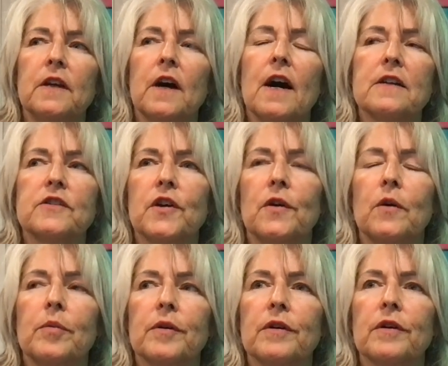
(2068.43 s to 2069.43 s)

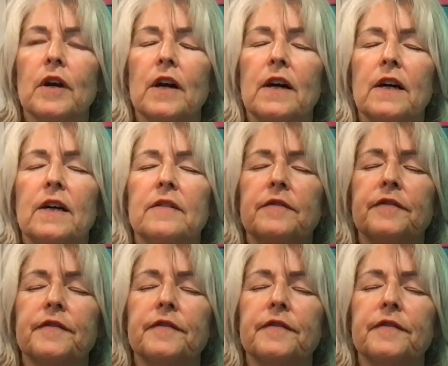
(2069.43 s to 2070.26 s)
October of